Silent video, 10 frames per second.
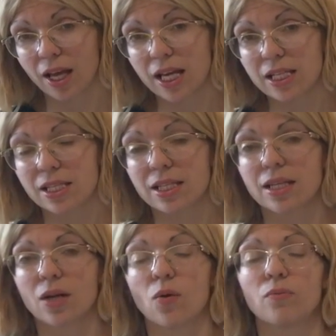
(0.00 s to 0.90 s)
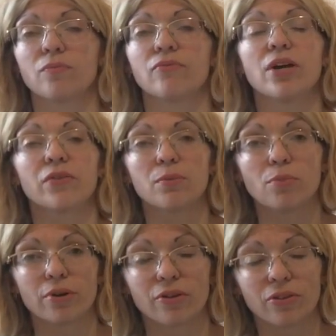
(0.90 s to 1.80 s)
it's a very
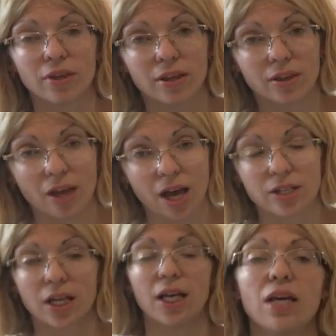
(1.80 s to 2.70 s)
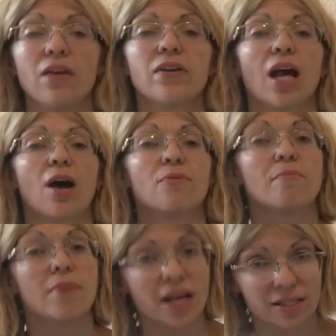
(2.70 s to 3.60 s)
important thing that even our
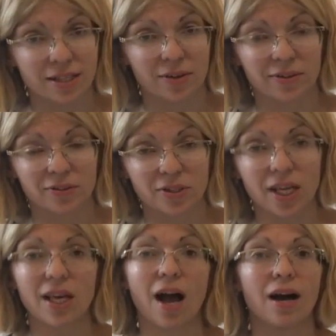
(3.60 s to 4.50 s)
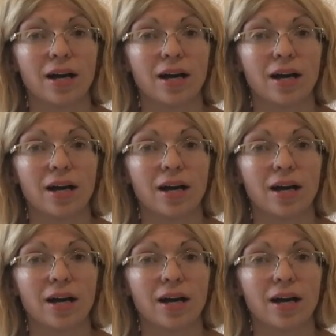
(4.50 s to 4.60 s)
masculine, say,